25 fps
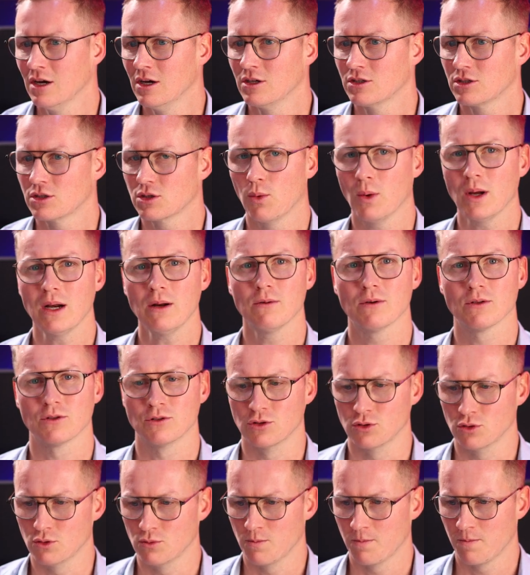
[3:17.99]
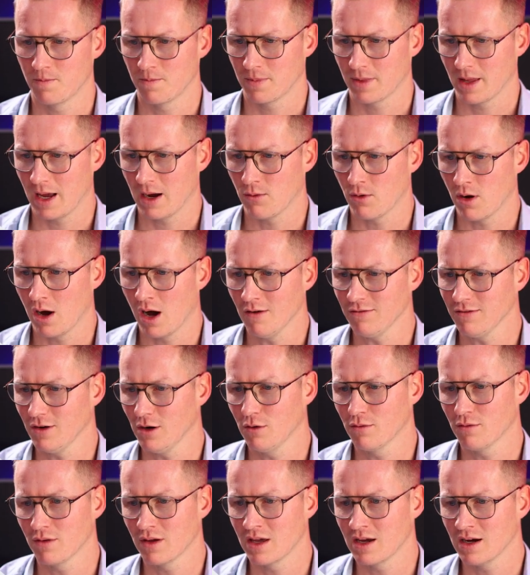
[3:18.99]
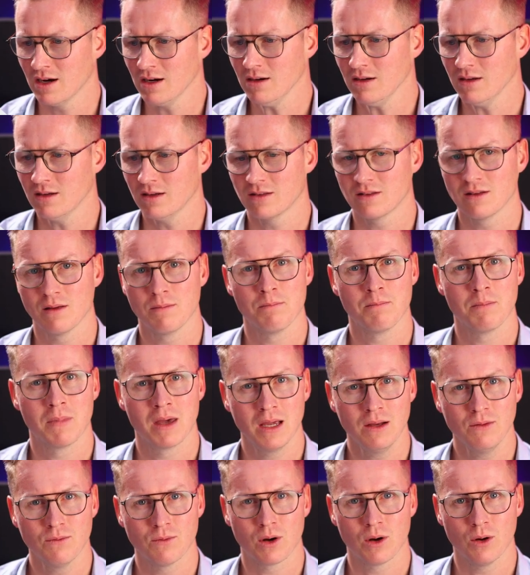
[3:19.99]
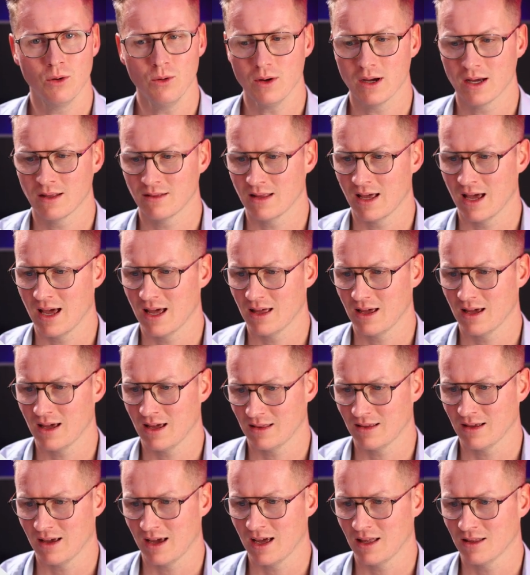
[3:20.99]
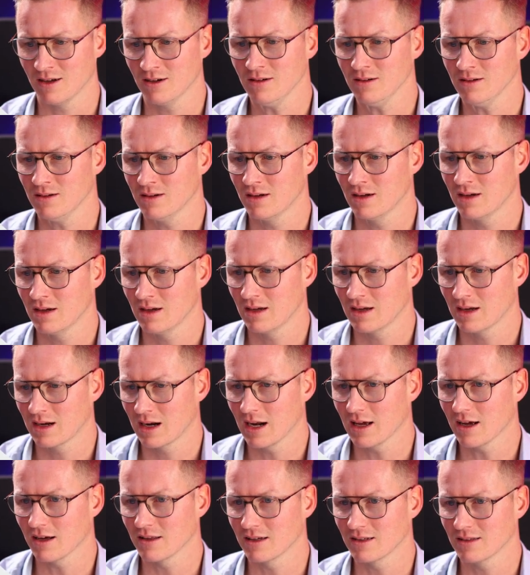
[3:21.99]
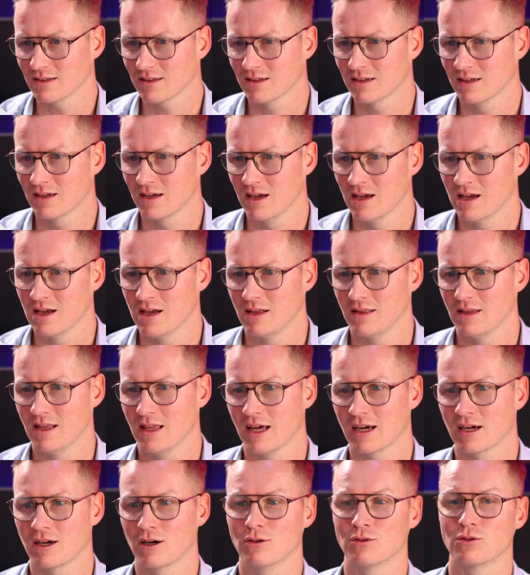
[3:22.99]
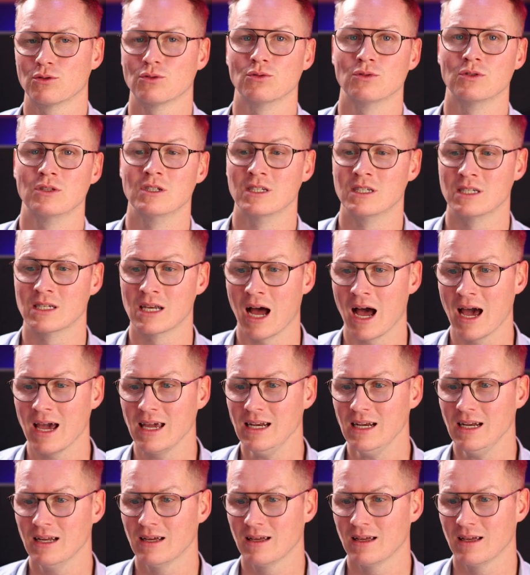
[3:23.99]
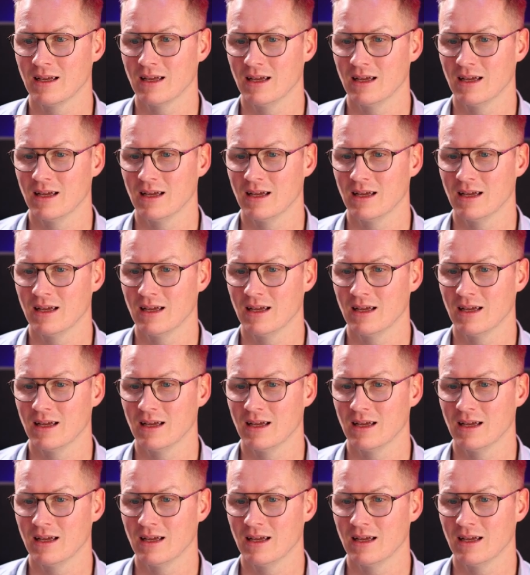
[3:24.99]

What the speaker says: So what I will do, I will hover over here, the main row, and at the header, click on it. Then I go to design,